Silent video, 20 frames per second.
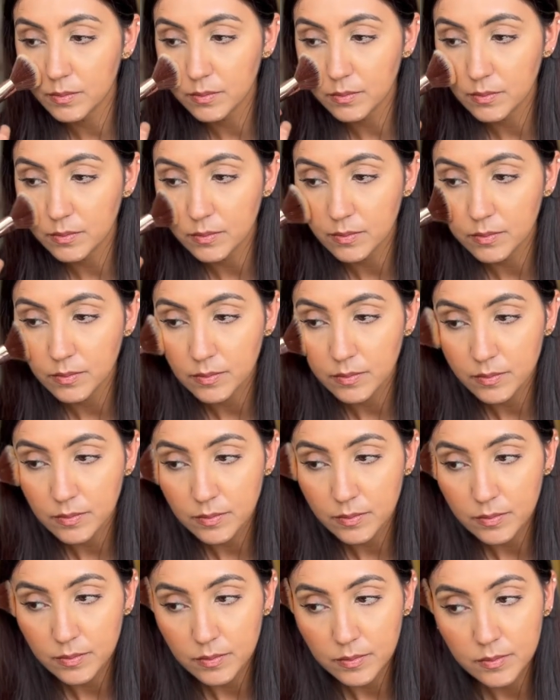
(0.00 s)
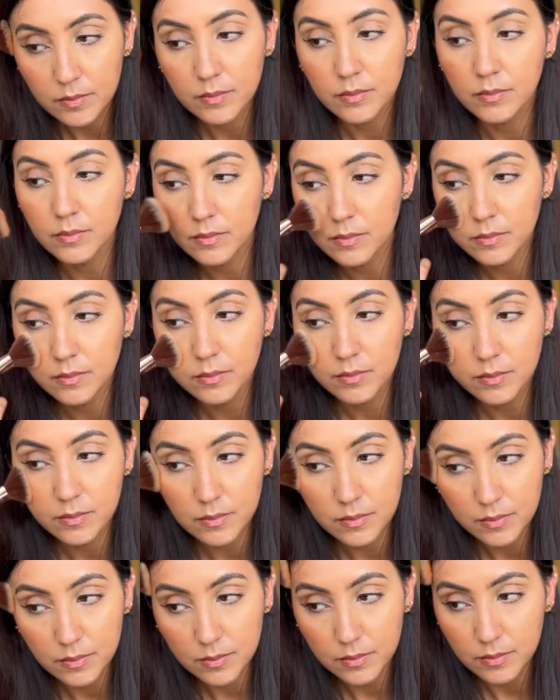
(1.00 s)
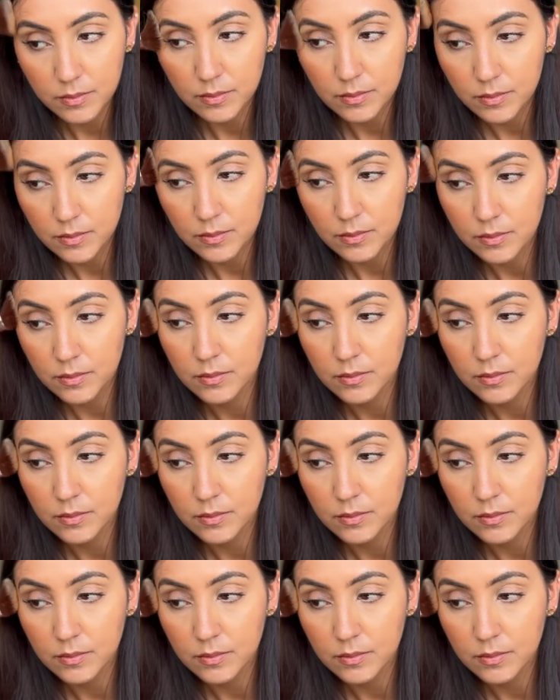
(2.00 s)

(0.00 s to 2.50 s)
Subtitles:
(no one is talking)